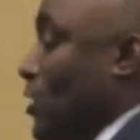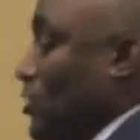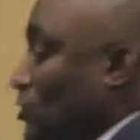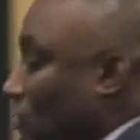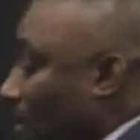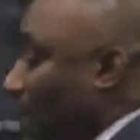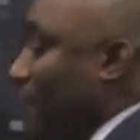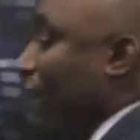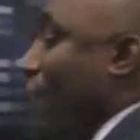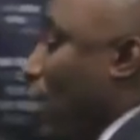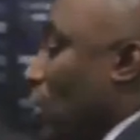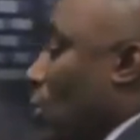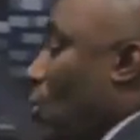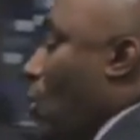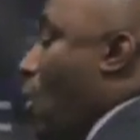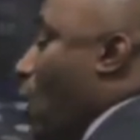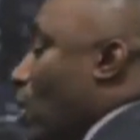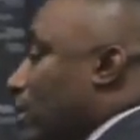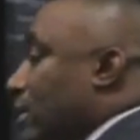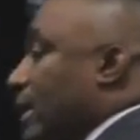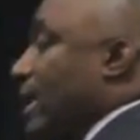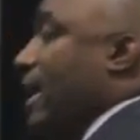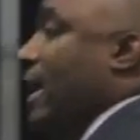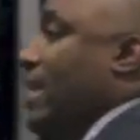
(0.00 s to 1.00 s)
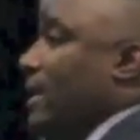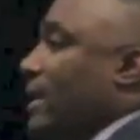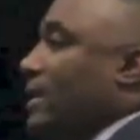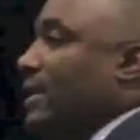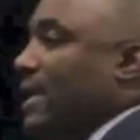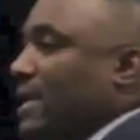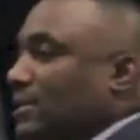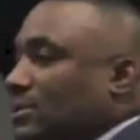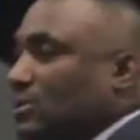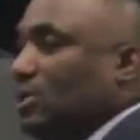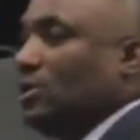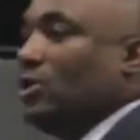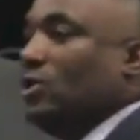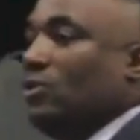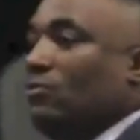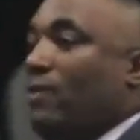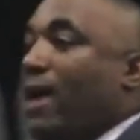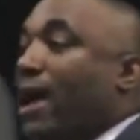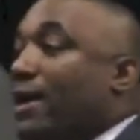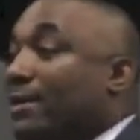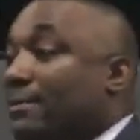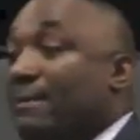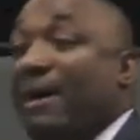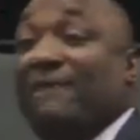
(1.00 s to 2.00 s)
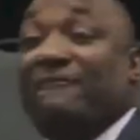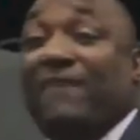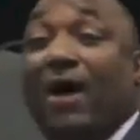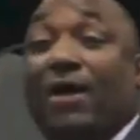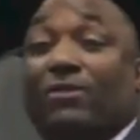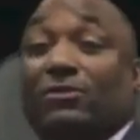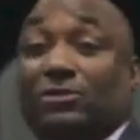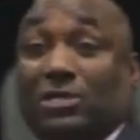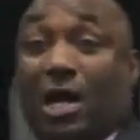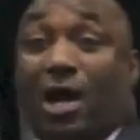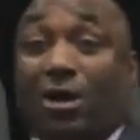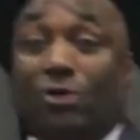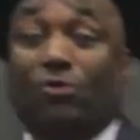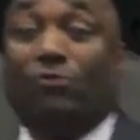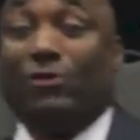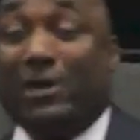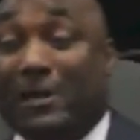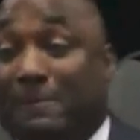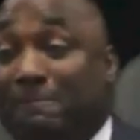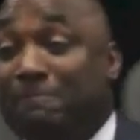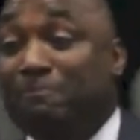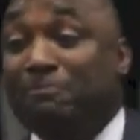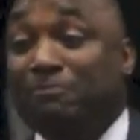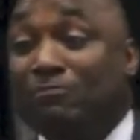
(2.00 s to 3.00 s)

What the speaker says: So my father walked in and he's looking around, and my father's hungry.